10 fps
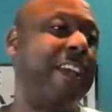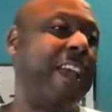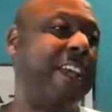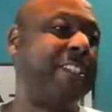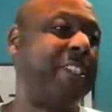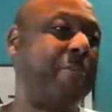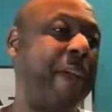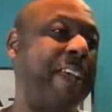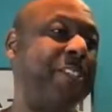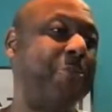and she
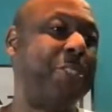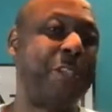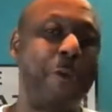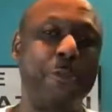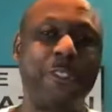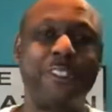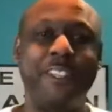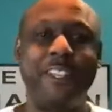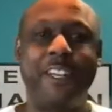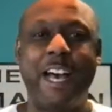made some shirts
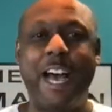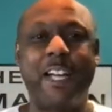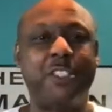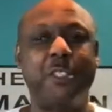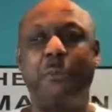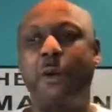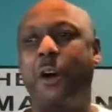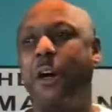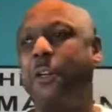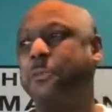out of some
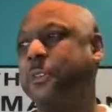uh,